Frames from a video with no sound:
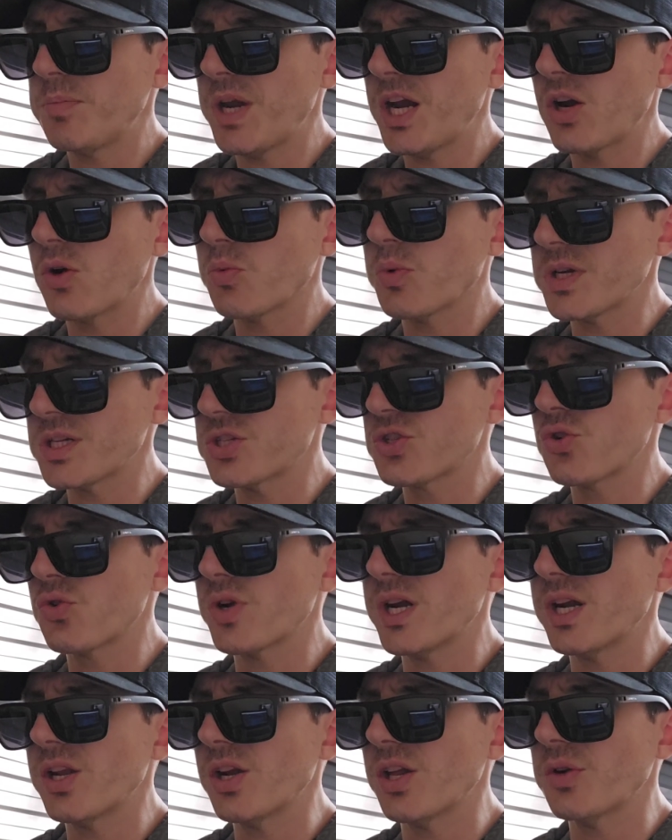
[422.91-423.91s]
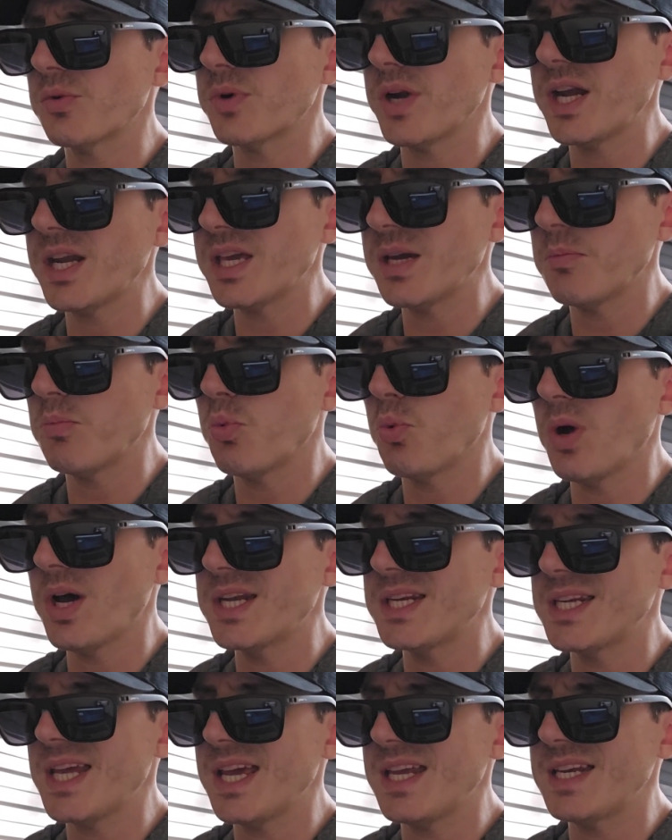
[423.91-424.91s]
pair was created on Raydium
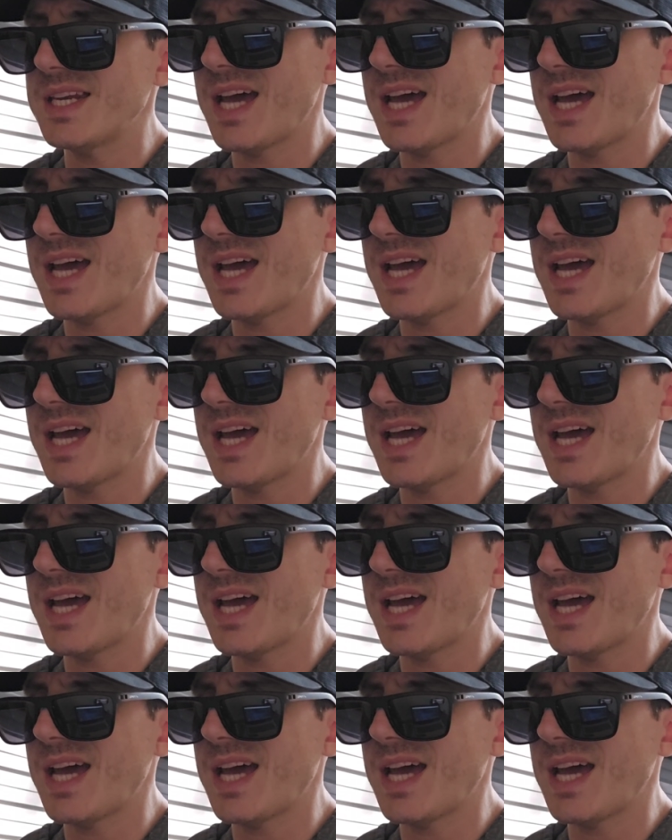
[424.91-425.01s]
one day,